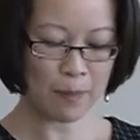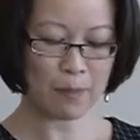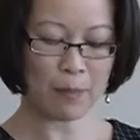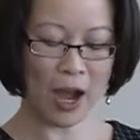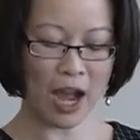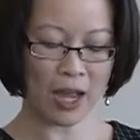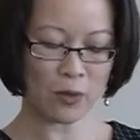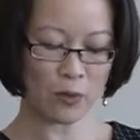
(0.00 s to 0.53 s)

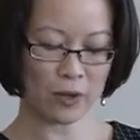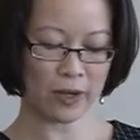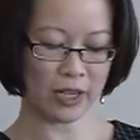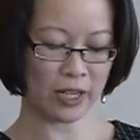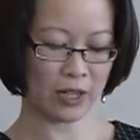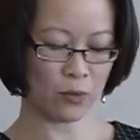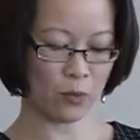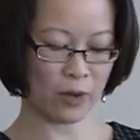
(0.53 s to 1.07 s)
By
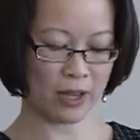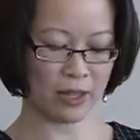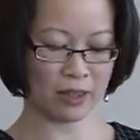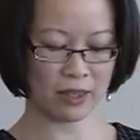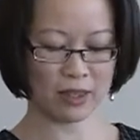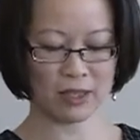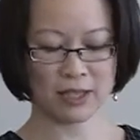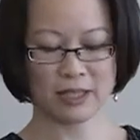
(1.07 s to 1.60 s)
working
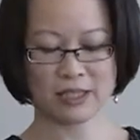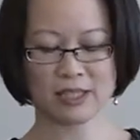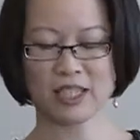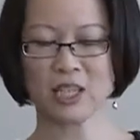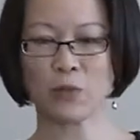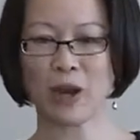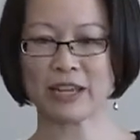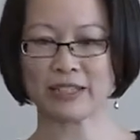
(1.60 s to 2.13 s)
with
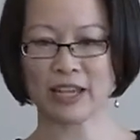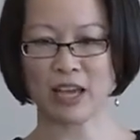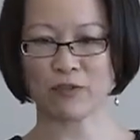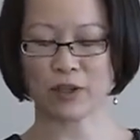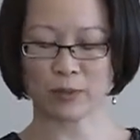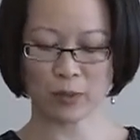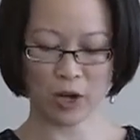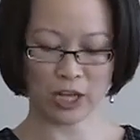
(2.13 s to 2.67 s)
CYDF
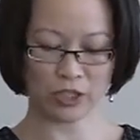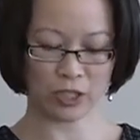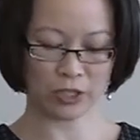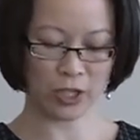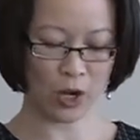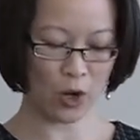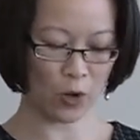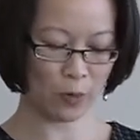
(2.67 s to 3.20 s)
on Project
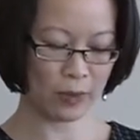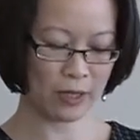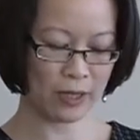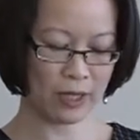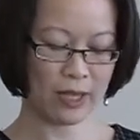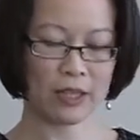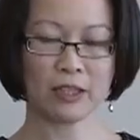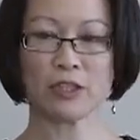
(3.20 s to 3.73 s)
Hope,
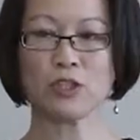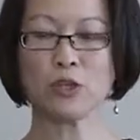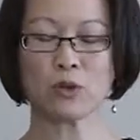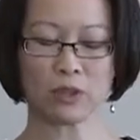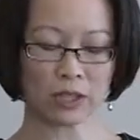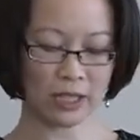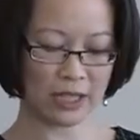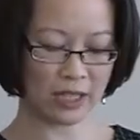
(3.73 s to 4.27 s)
the
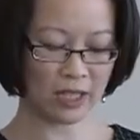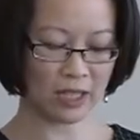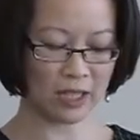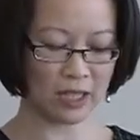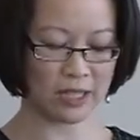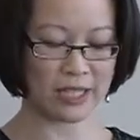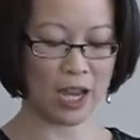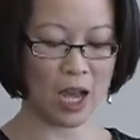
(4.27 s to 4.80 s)
Youth League could
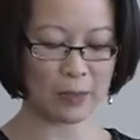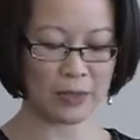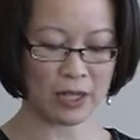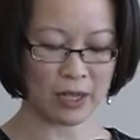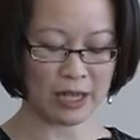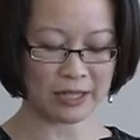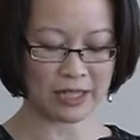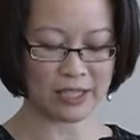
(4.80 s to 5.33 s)
adopt
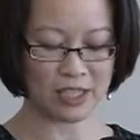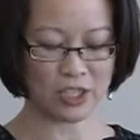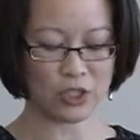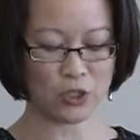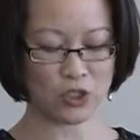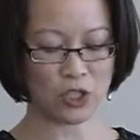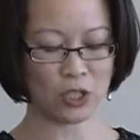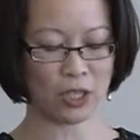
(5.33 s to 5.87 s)
an
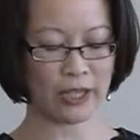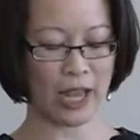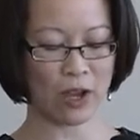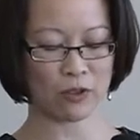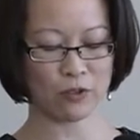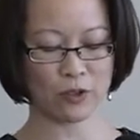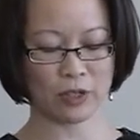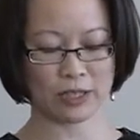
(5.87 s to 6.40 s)
institutional
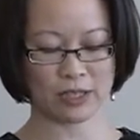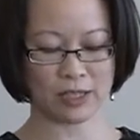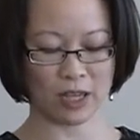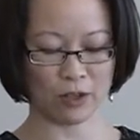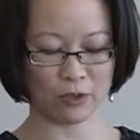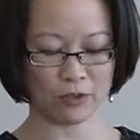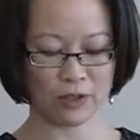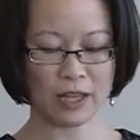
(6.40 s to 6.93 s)
account for
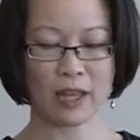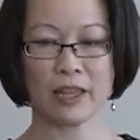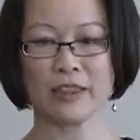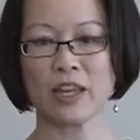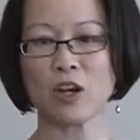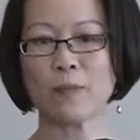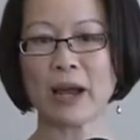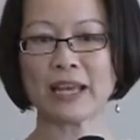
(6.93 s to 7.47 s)
itself,
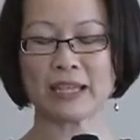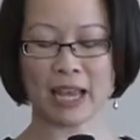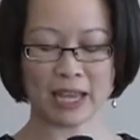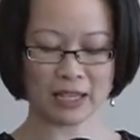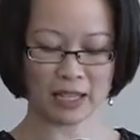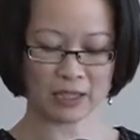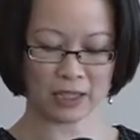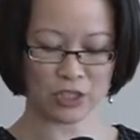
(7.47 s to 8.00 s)
thereby
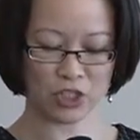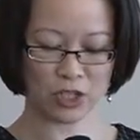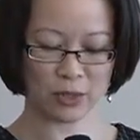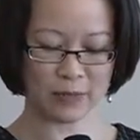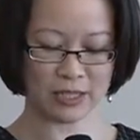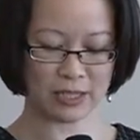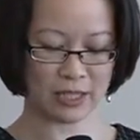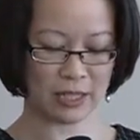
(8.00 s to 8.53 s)
gaining
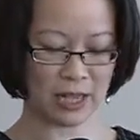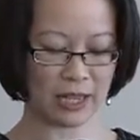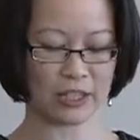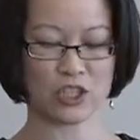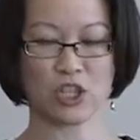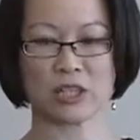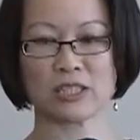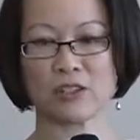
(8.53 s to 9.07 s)
legitimacy and a
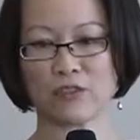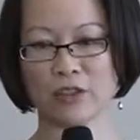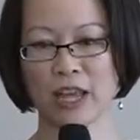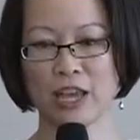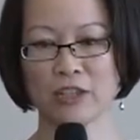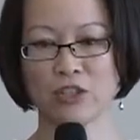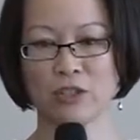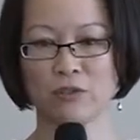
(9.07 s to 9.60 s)

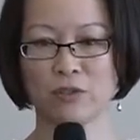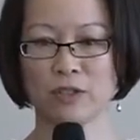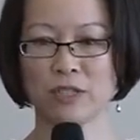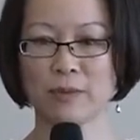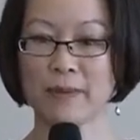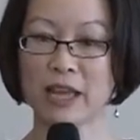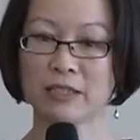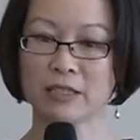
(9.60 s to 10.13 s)
justification for
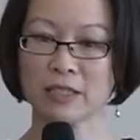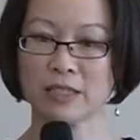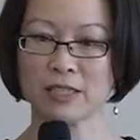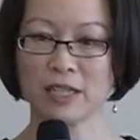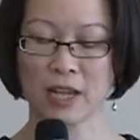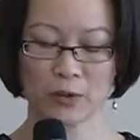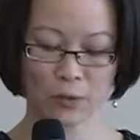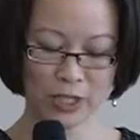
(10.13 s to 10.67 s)
demanding
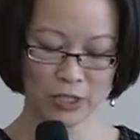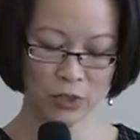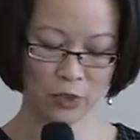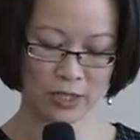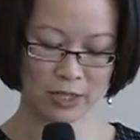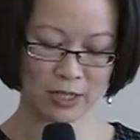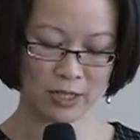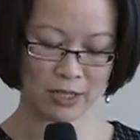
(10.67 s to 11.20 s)
state
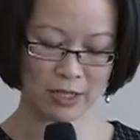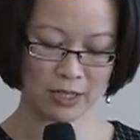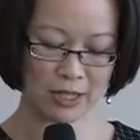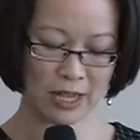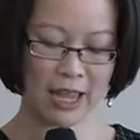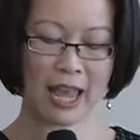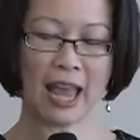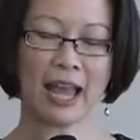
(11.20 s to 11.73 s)
resources.
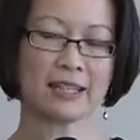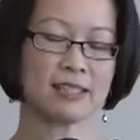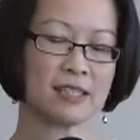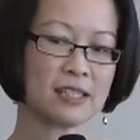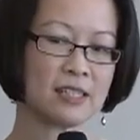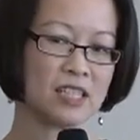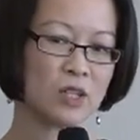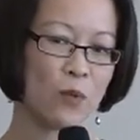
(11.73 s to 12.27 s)
And
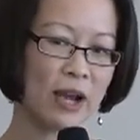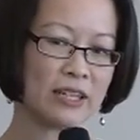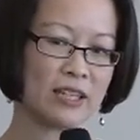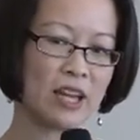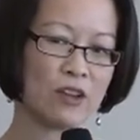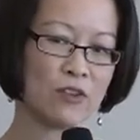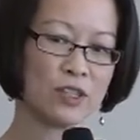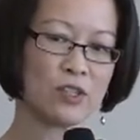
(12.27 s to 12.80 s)
since
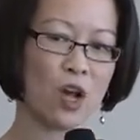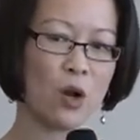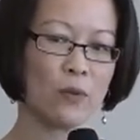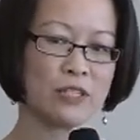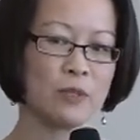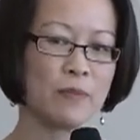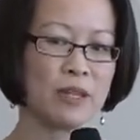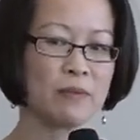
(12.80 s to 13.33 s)
CYDF has
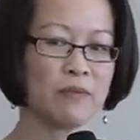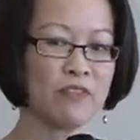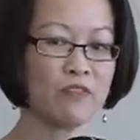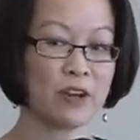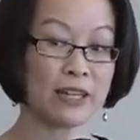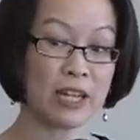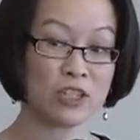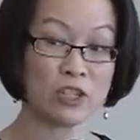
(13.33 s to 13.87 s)
always been
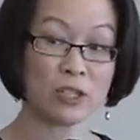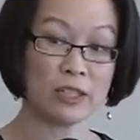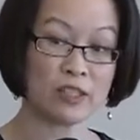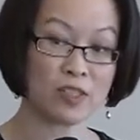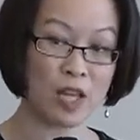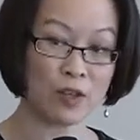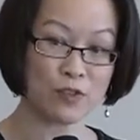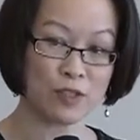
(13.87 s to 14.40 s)
financially
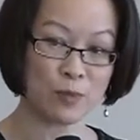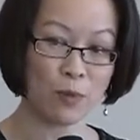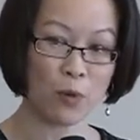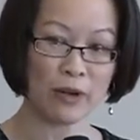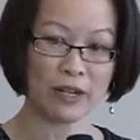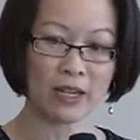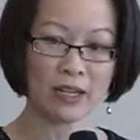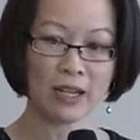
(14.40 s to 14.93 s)

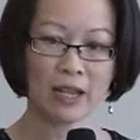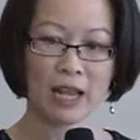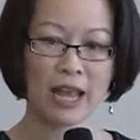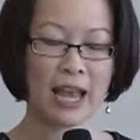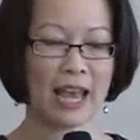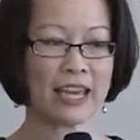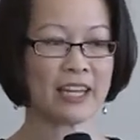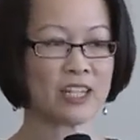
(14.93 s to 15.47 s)
self-supporting,
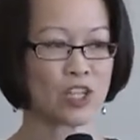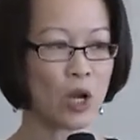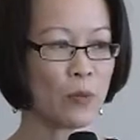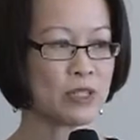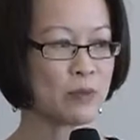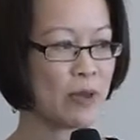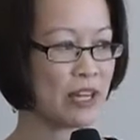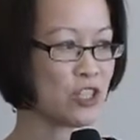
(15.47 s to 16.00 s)
it has
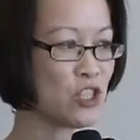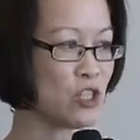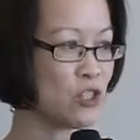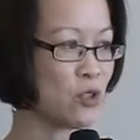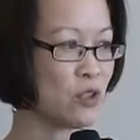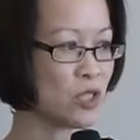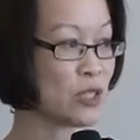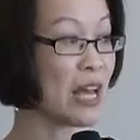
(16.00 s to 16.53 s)
always managed to
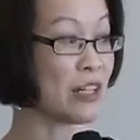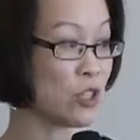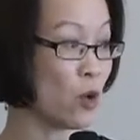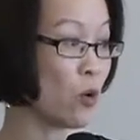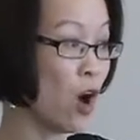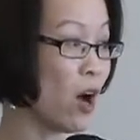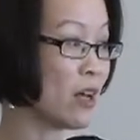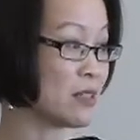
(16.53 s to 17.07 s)
do this at no
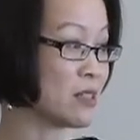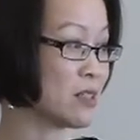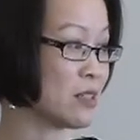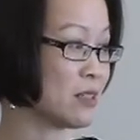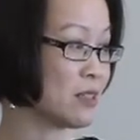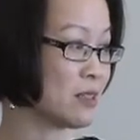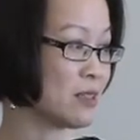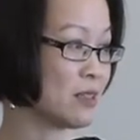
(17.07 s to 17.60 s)
cost,
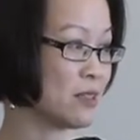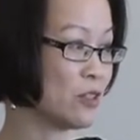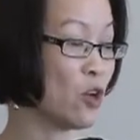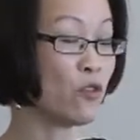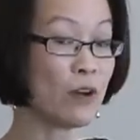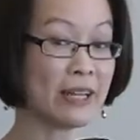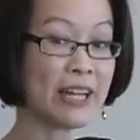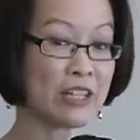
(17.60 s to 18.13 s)
no
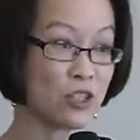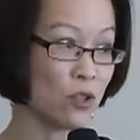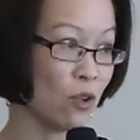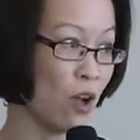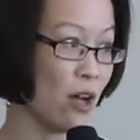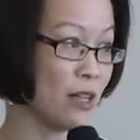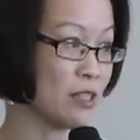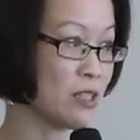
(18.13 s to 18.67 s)
financial
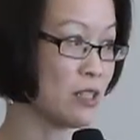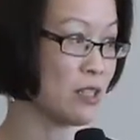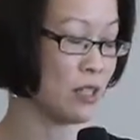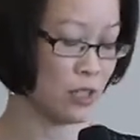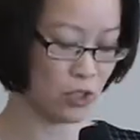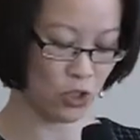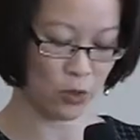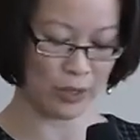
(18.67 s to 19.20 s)
cost
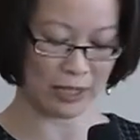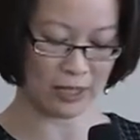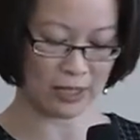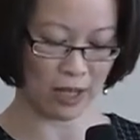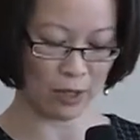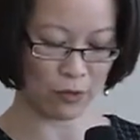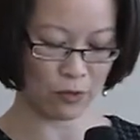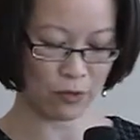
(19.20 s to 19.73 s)
to
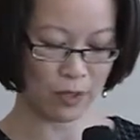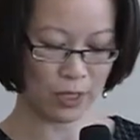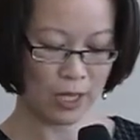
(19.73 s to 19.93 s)
itself.